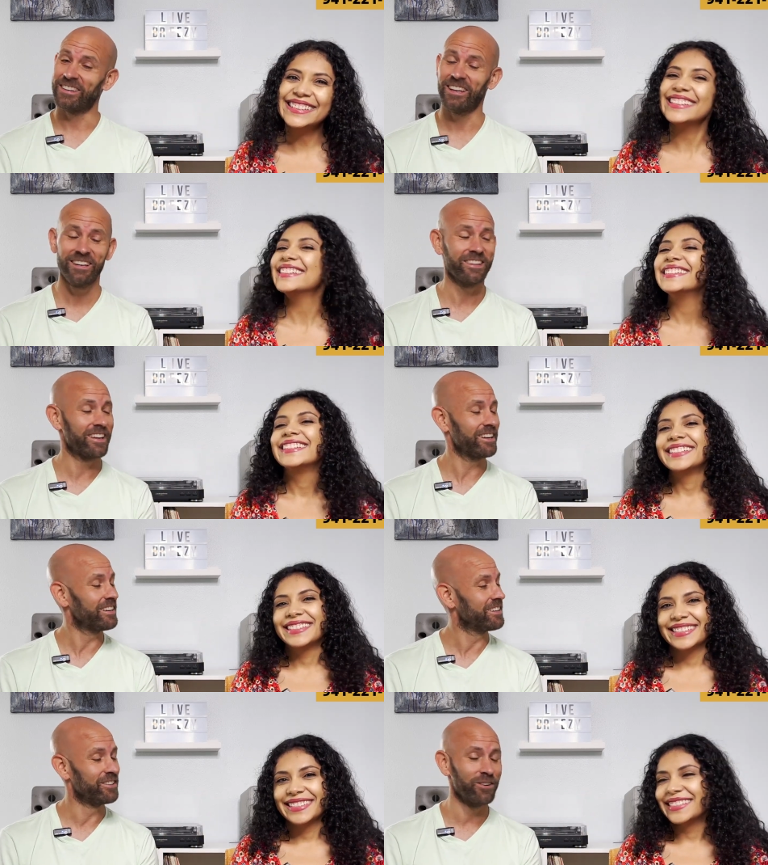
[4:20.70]

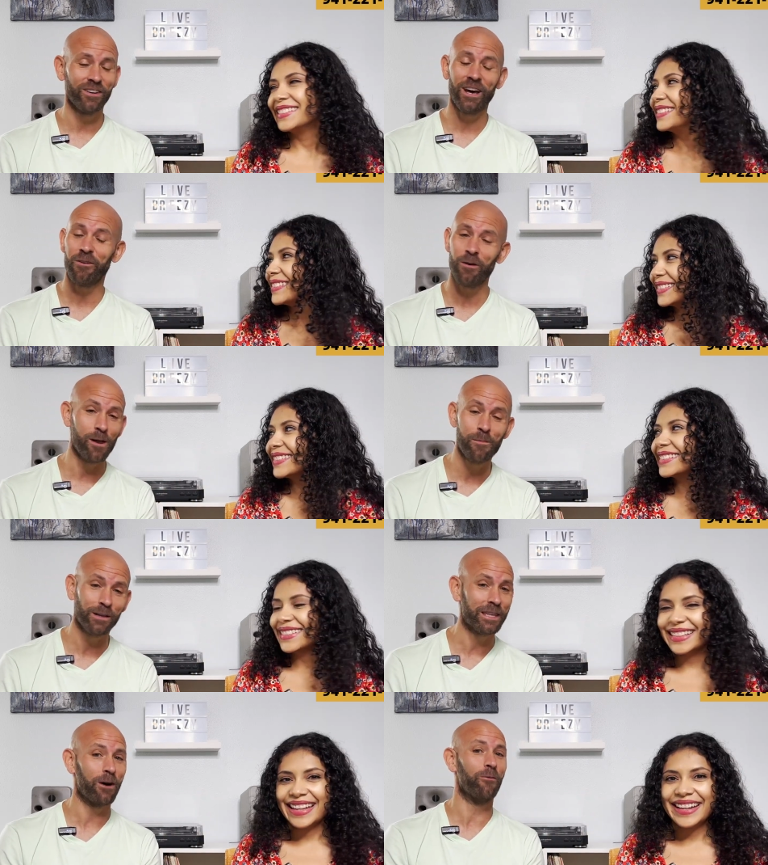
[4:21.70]
Speaker 1: then you don't gotta worry
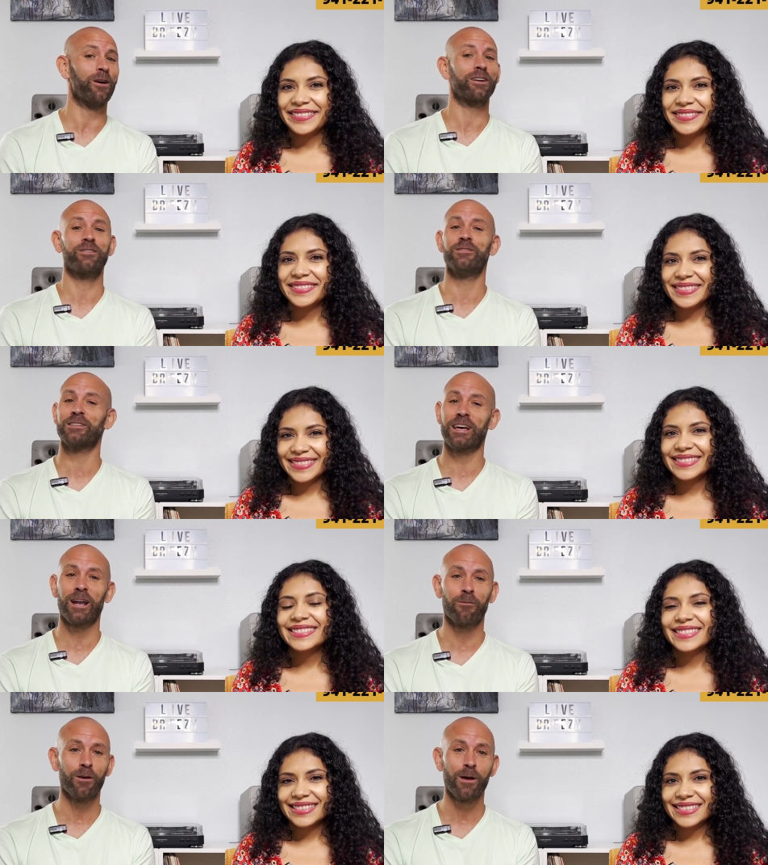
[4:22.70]
about that work. You just
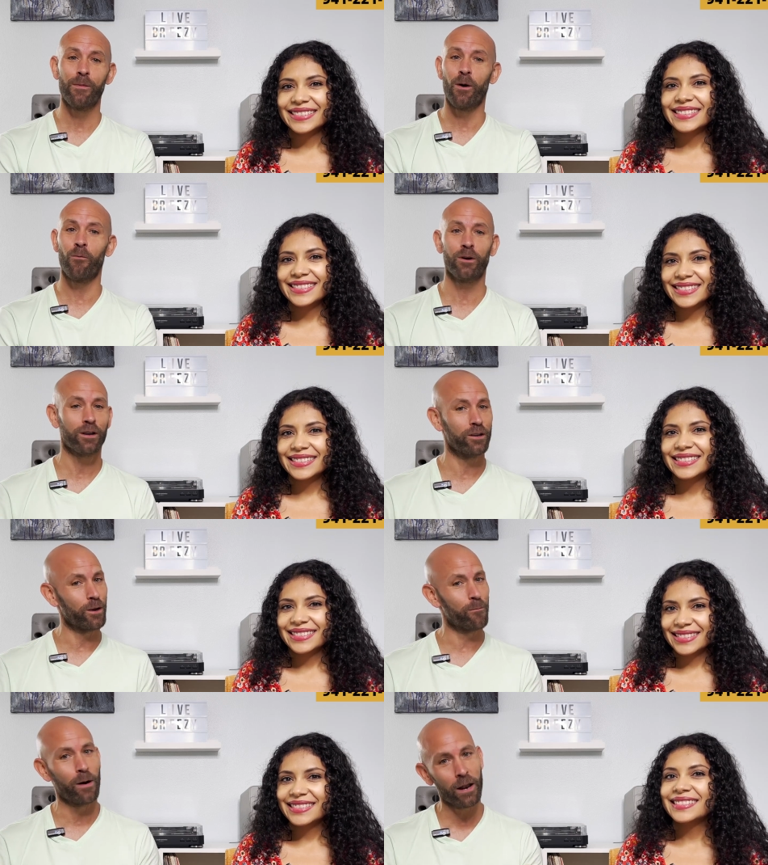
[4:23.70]
gotta worry about working
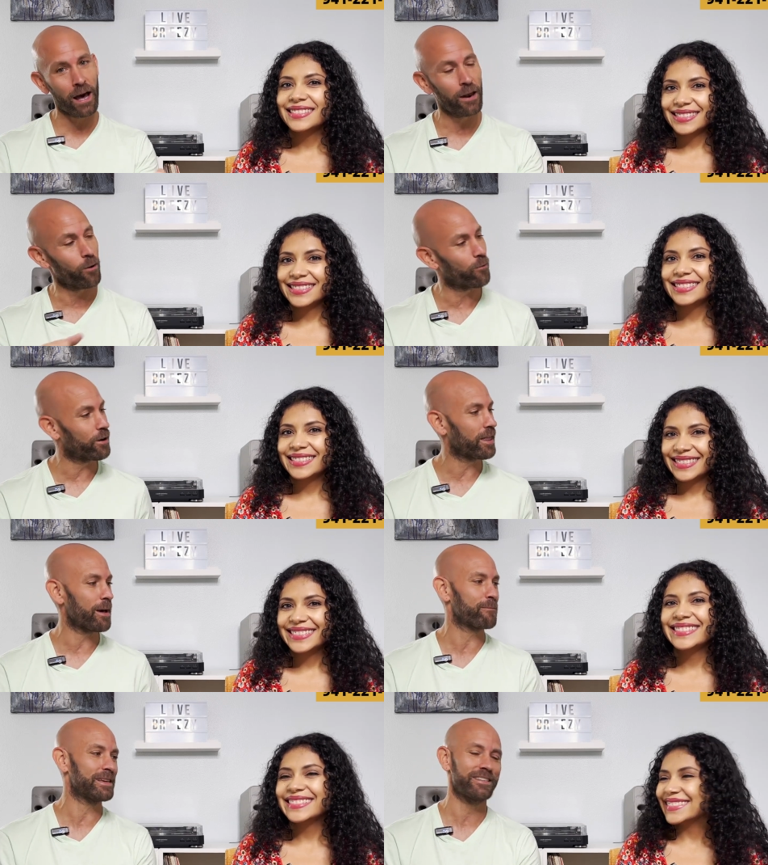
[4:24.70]
your butt on over to
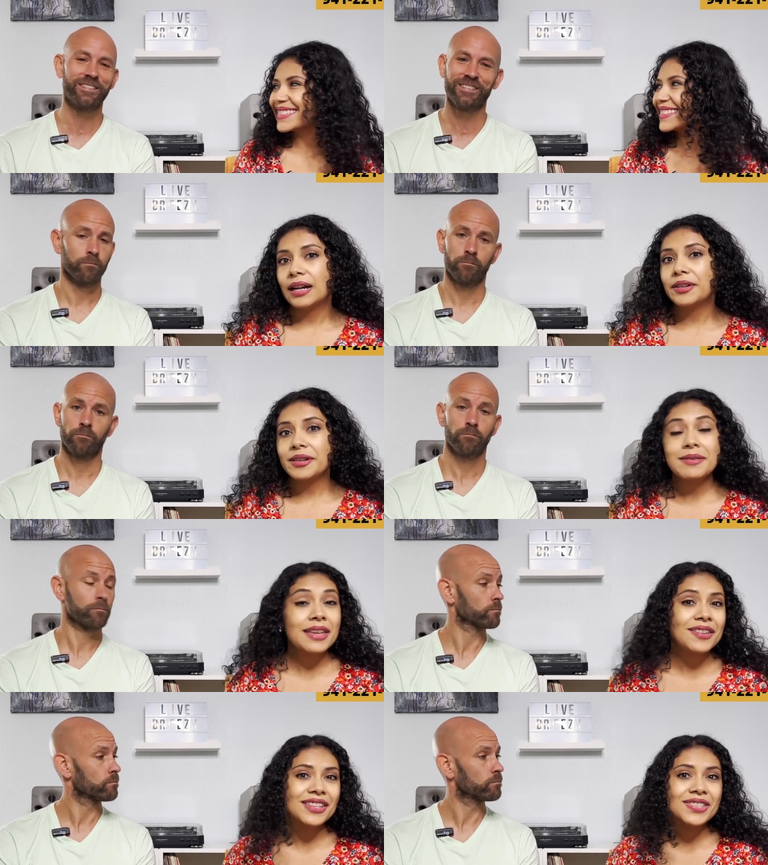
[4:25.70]
that beach.
Speaker 2: Another
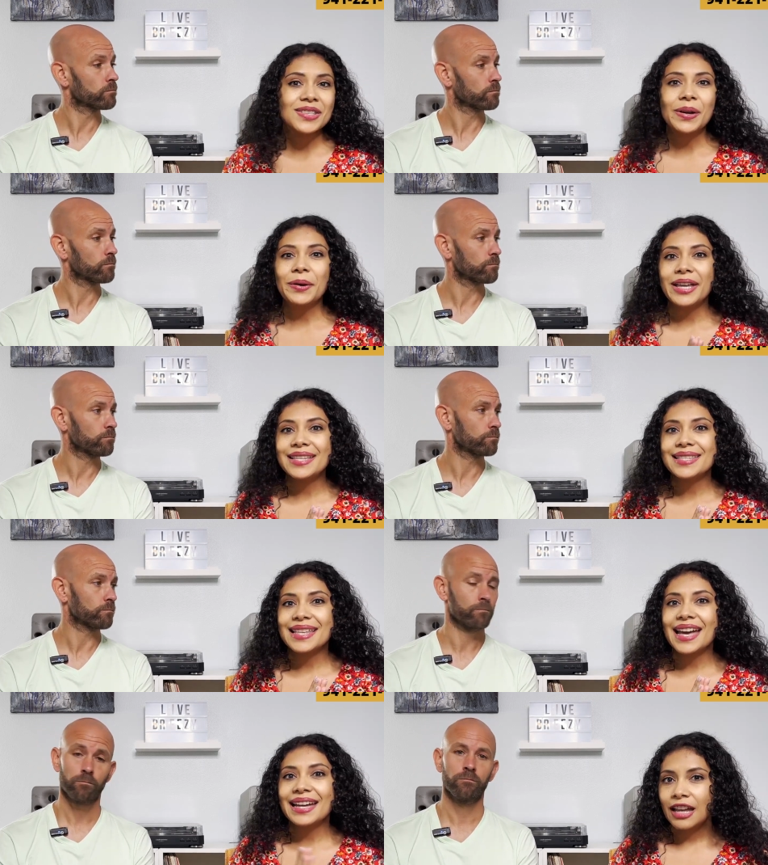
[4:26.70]
thing you need to know is
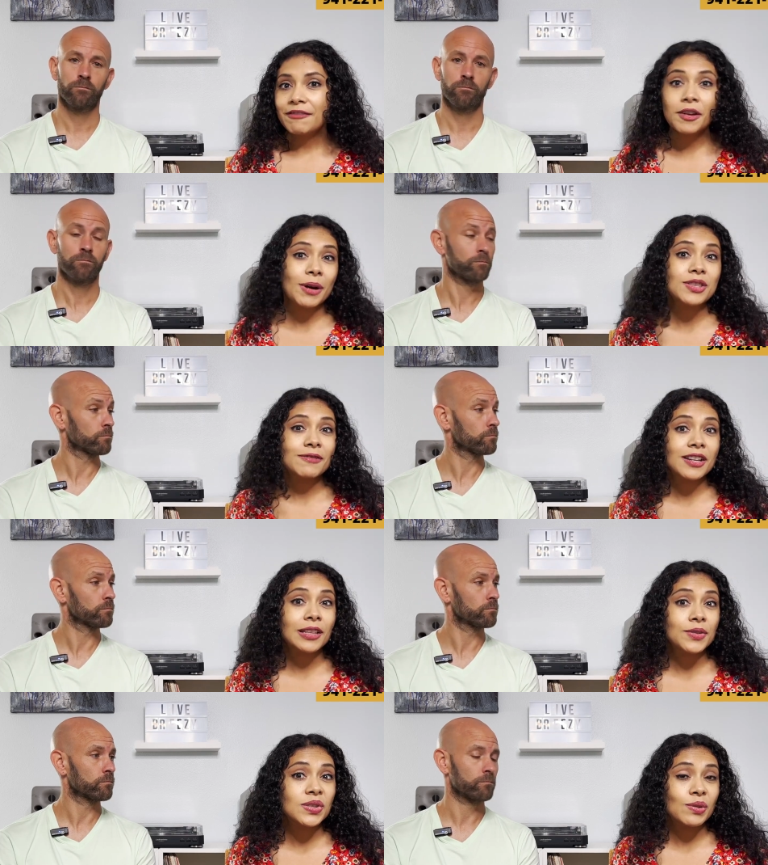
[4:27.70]
that if you want to be
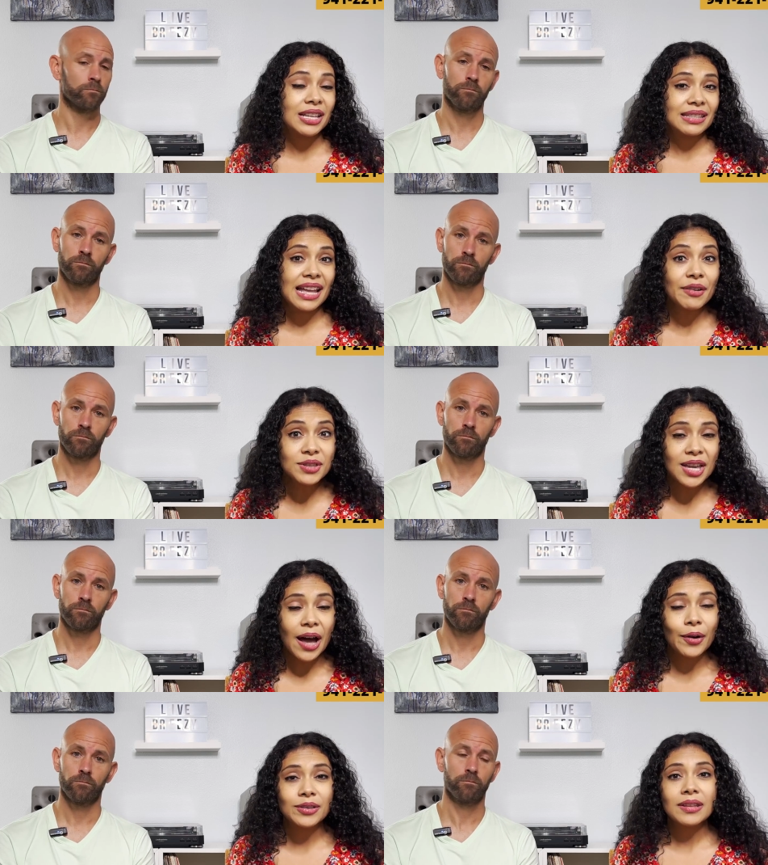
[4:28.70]
close to a
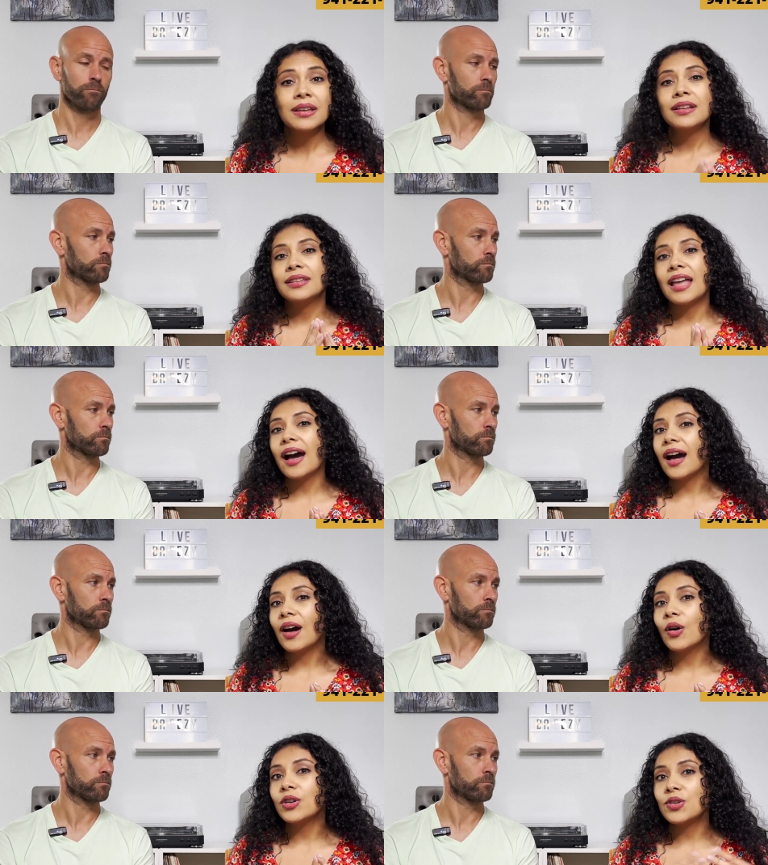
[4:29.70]
downtown,
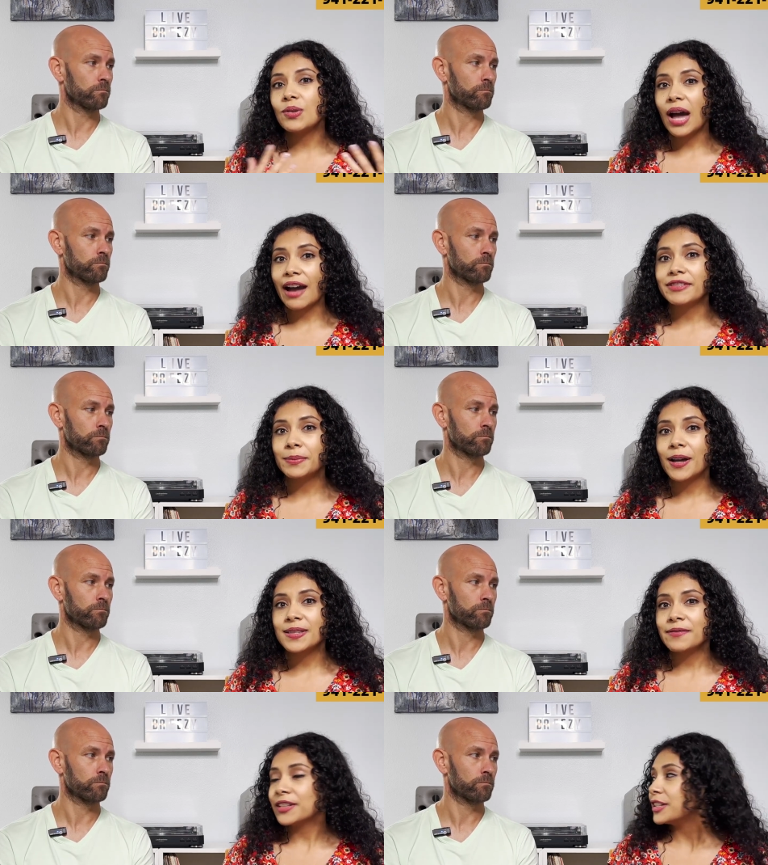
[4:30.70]
now you have the
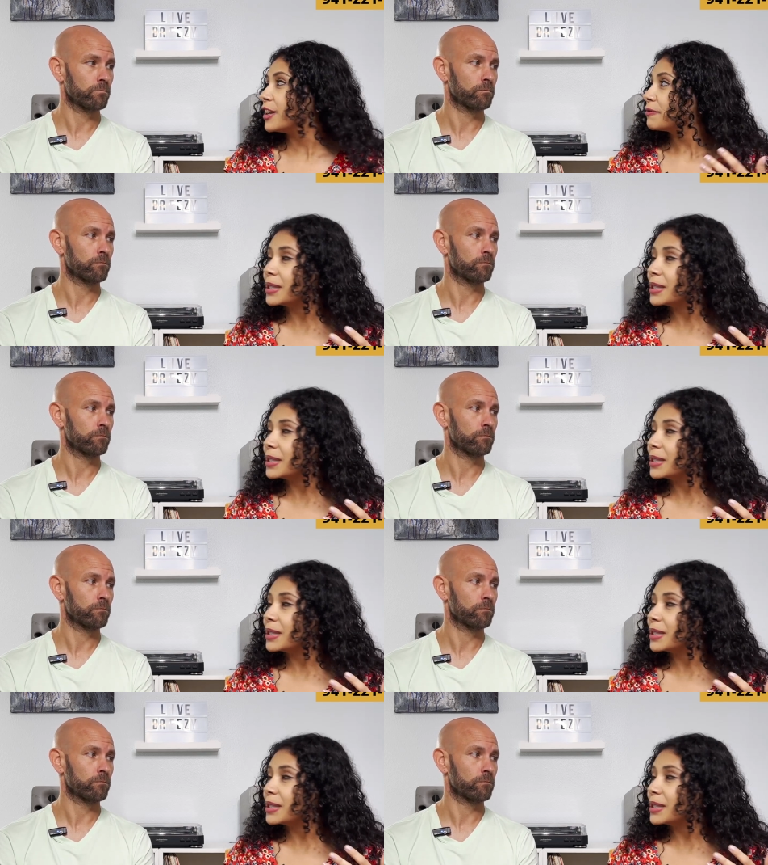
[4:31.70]
possibility of